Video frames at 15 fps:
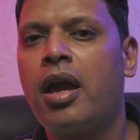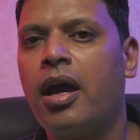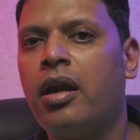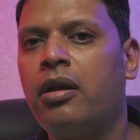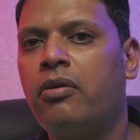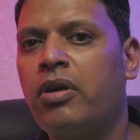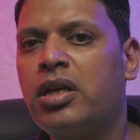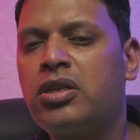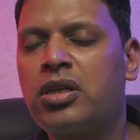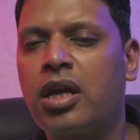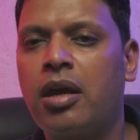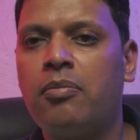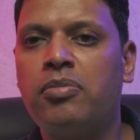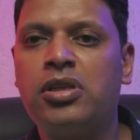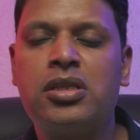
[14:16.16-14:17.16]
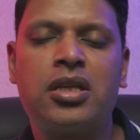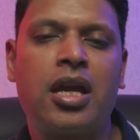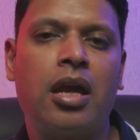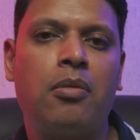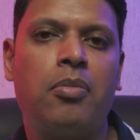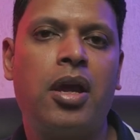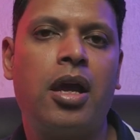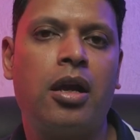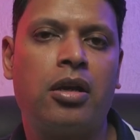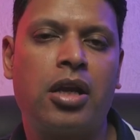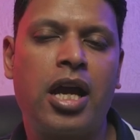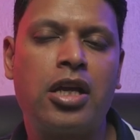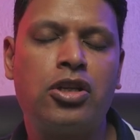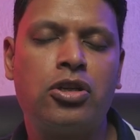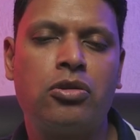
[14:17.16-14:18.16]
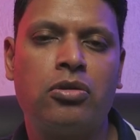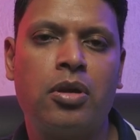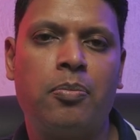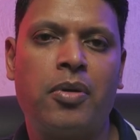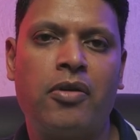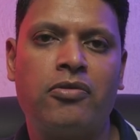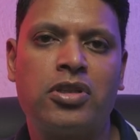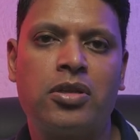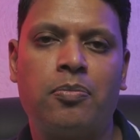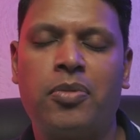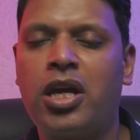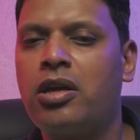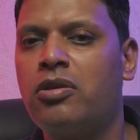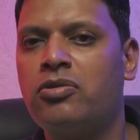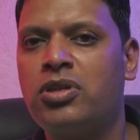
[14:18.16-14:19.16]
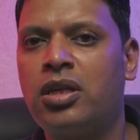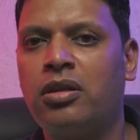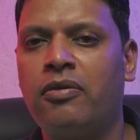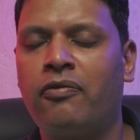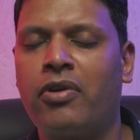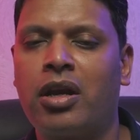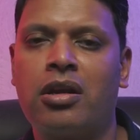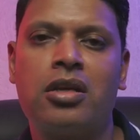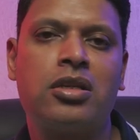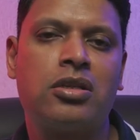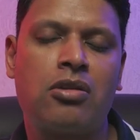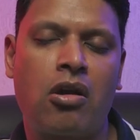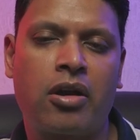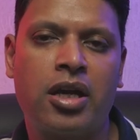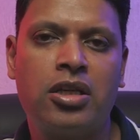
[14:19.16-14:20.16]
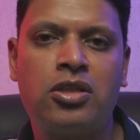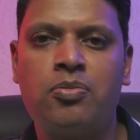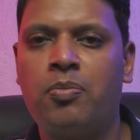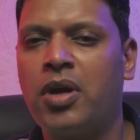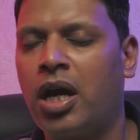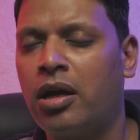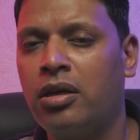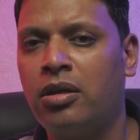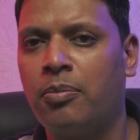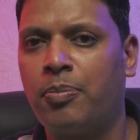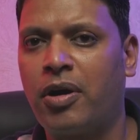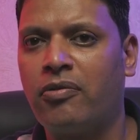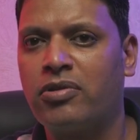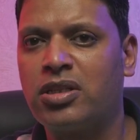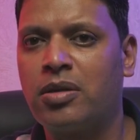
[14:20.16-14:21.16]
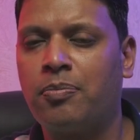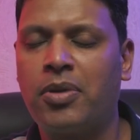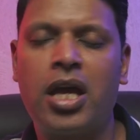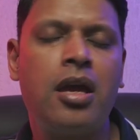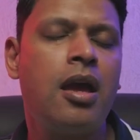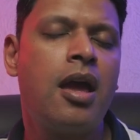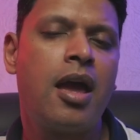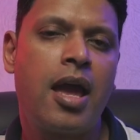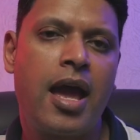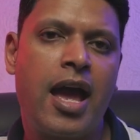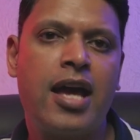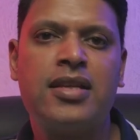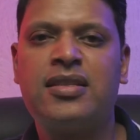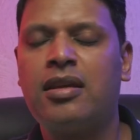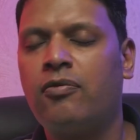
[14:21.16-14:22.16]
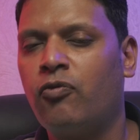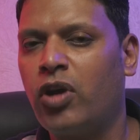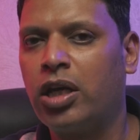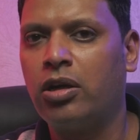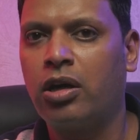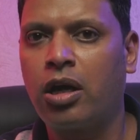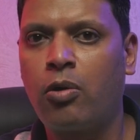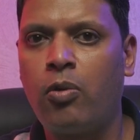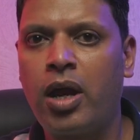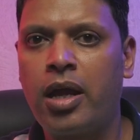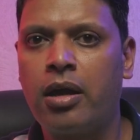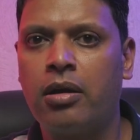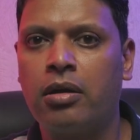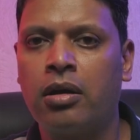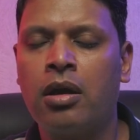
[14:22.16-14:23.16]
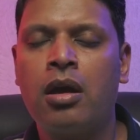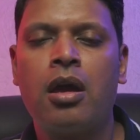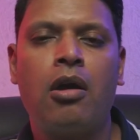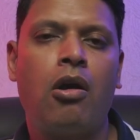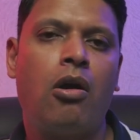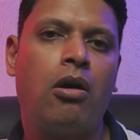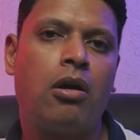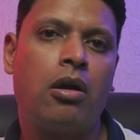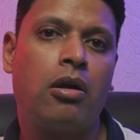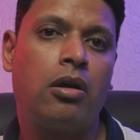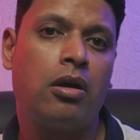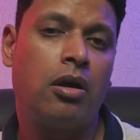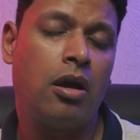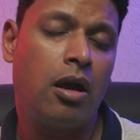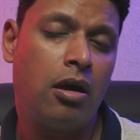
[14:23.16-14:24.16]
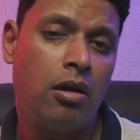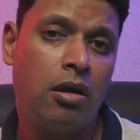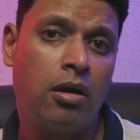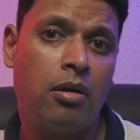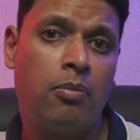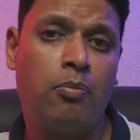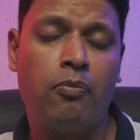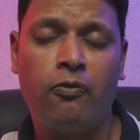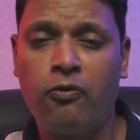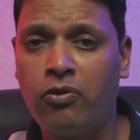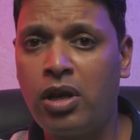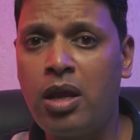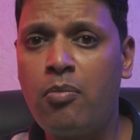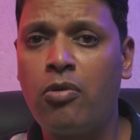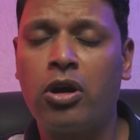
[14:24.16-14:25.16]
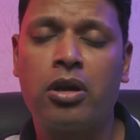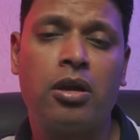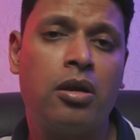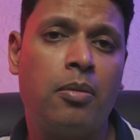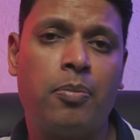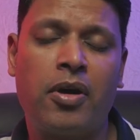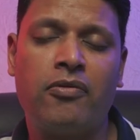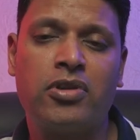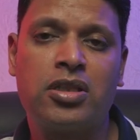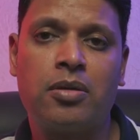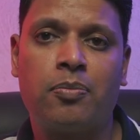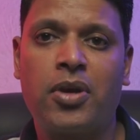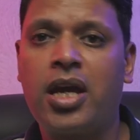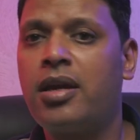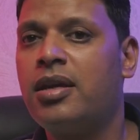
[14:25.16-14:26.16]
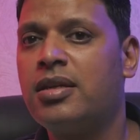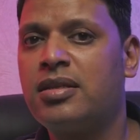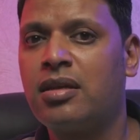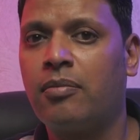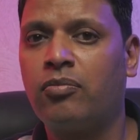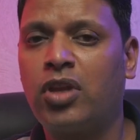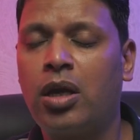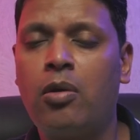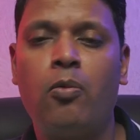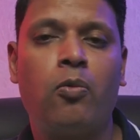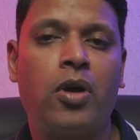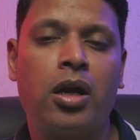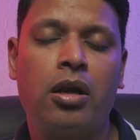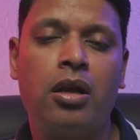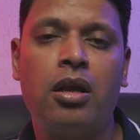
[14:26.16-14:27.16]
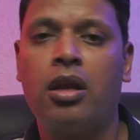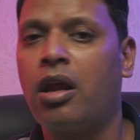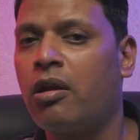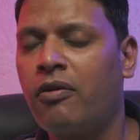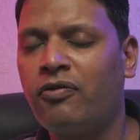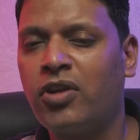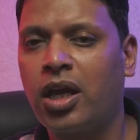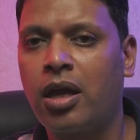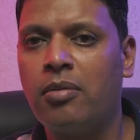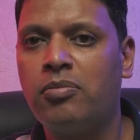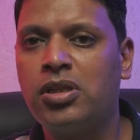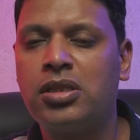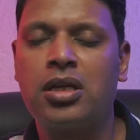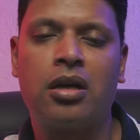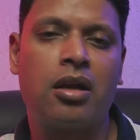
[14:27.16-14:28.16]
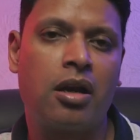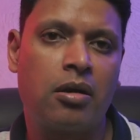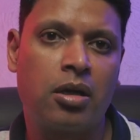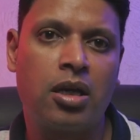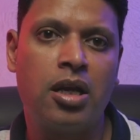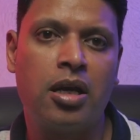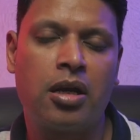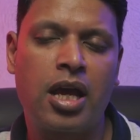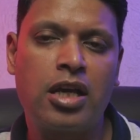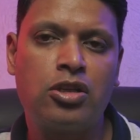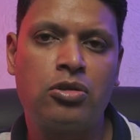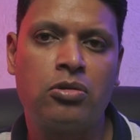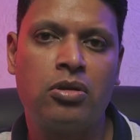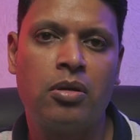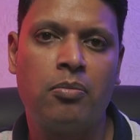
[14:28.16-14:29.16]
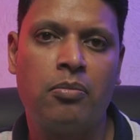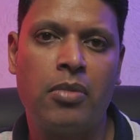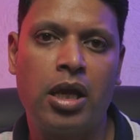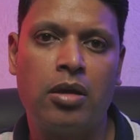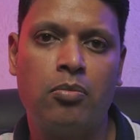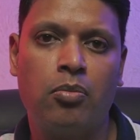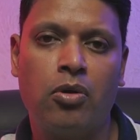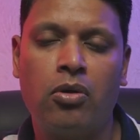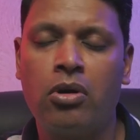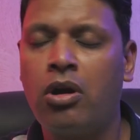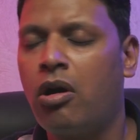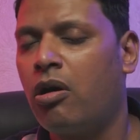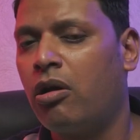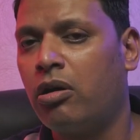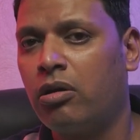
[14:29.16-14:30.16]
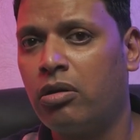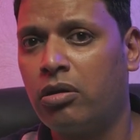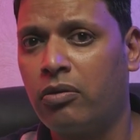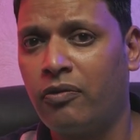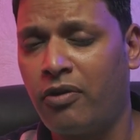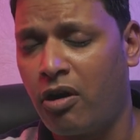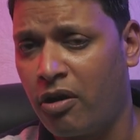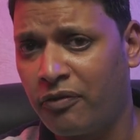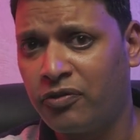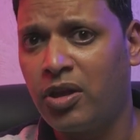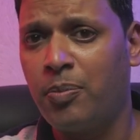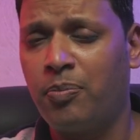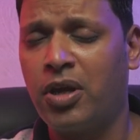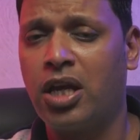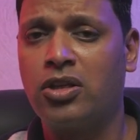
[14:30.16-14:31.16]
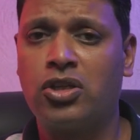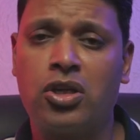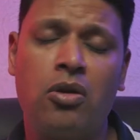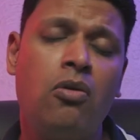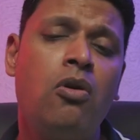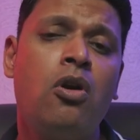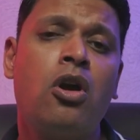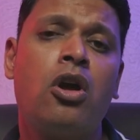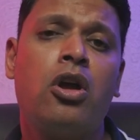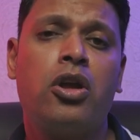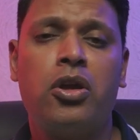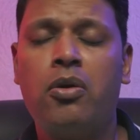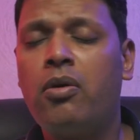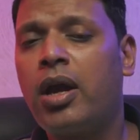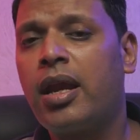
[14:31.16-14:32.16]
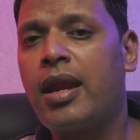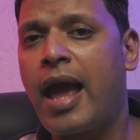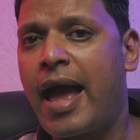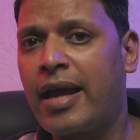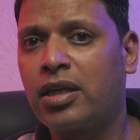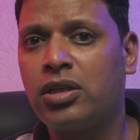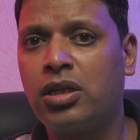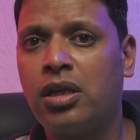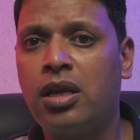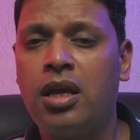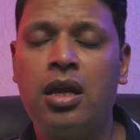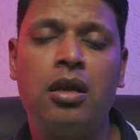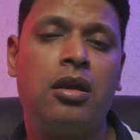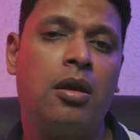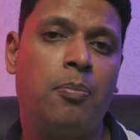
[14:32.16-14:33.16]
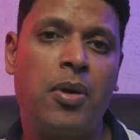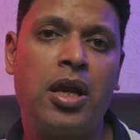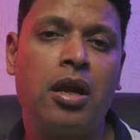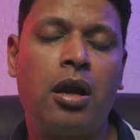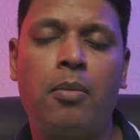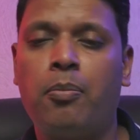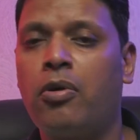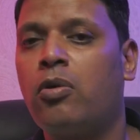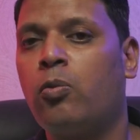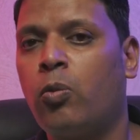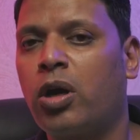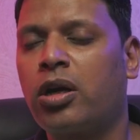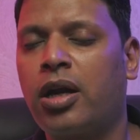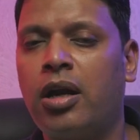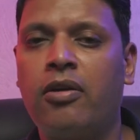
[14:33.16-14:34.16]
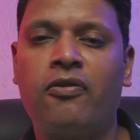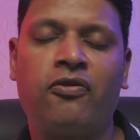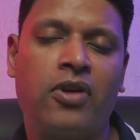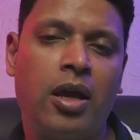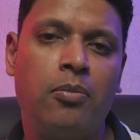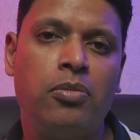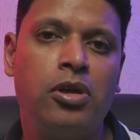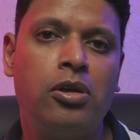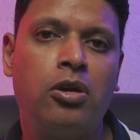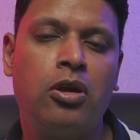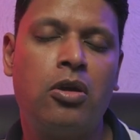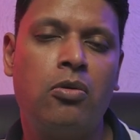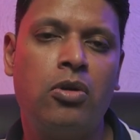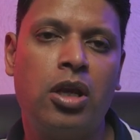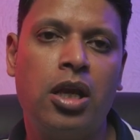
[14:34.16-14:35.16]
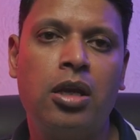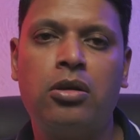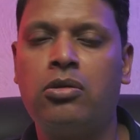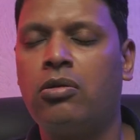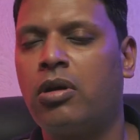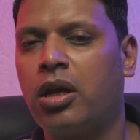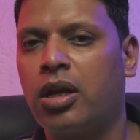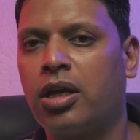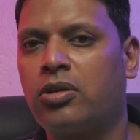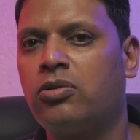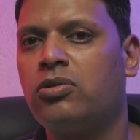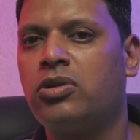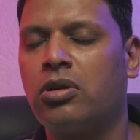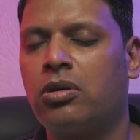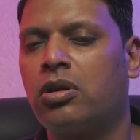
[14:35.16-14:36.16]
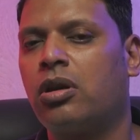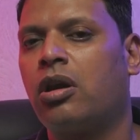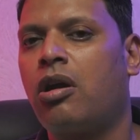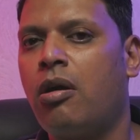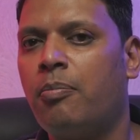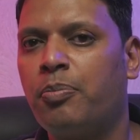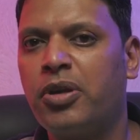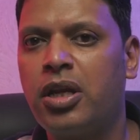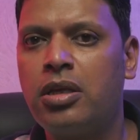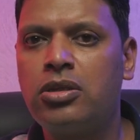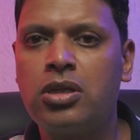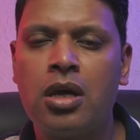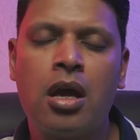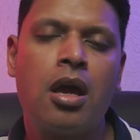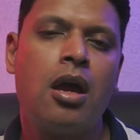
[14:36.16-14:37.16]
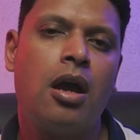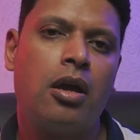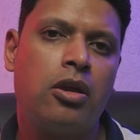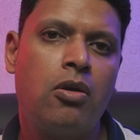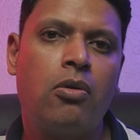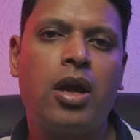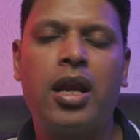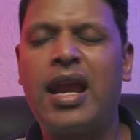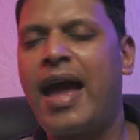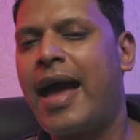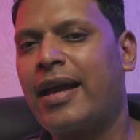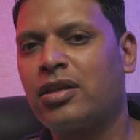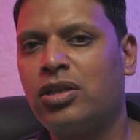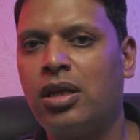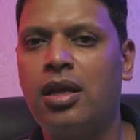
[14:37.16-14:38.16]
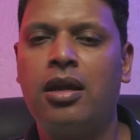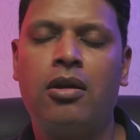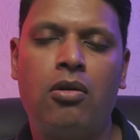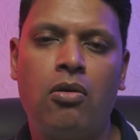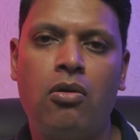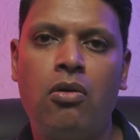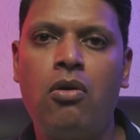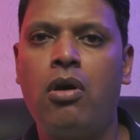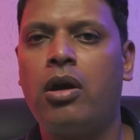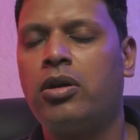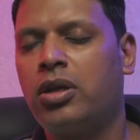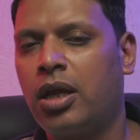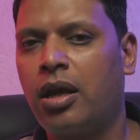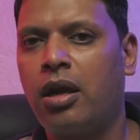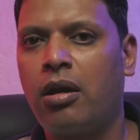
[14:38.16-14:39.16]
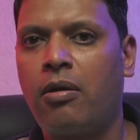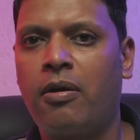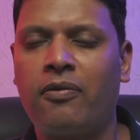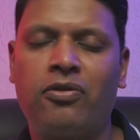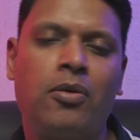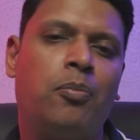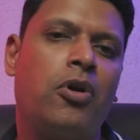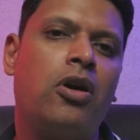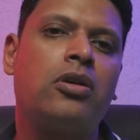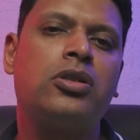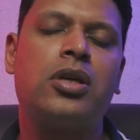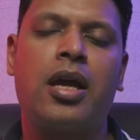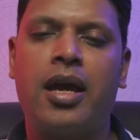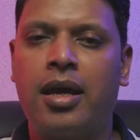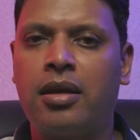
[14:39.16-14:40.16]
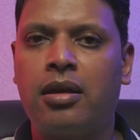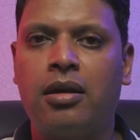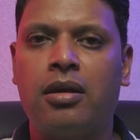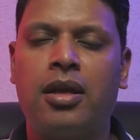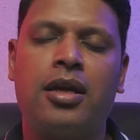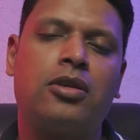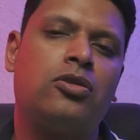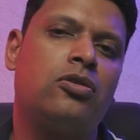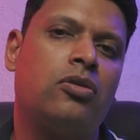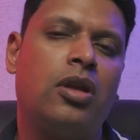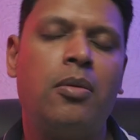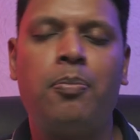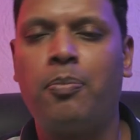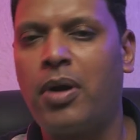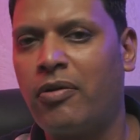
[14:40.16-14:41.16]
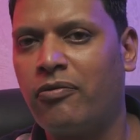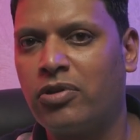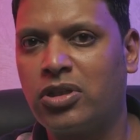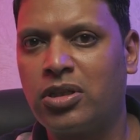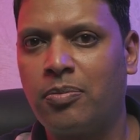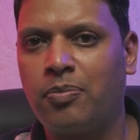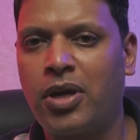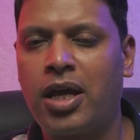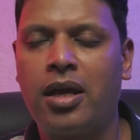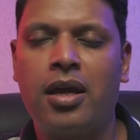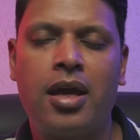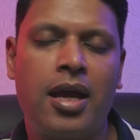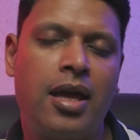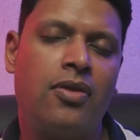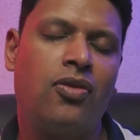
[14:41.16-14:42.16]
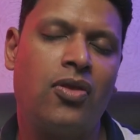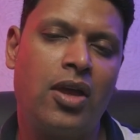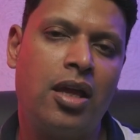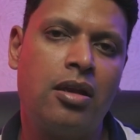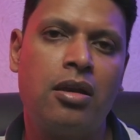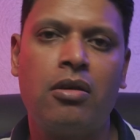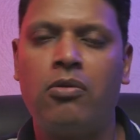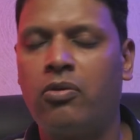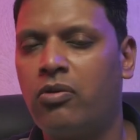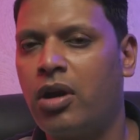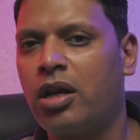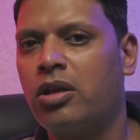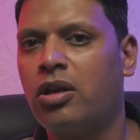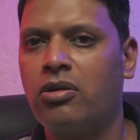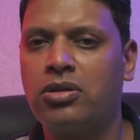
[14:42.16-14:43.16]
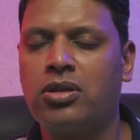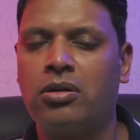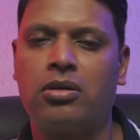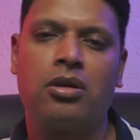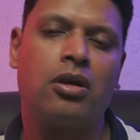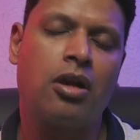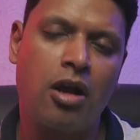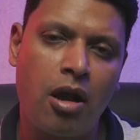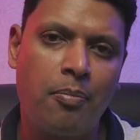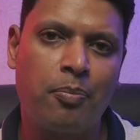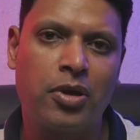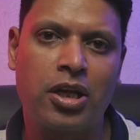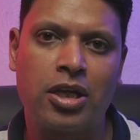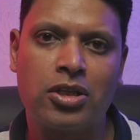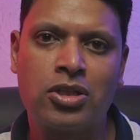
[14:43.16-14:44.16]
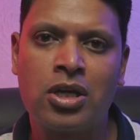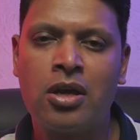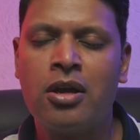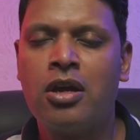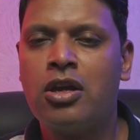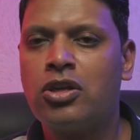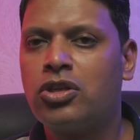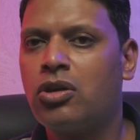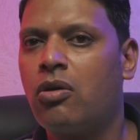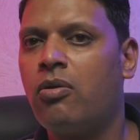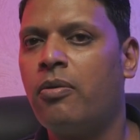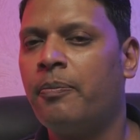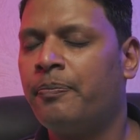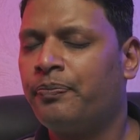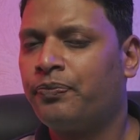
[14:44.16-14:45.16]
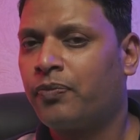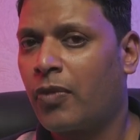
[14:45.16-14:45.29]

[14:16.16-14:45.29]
and rest cables can be attached to the power supply using the various sockets behind the power supply as and when required. Or a fully modular power supply is something wherein none of the cables are directly attached to the main board or of the PSU. You can actually, depending upon what kind of cable do you need to connect to certain components, you can actually go take it out of the box and connect to the power supply and then run your certain components. So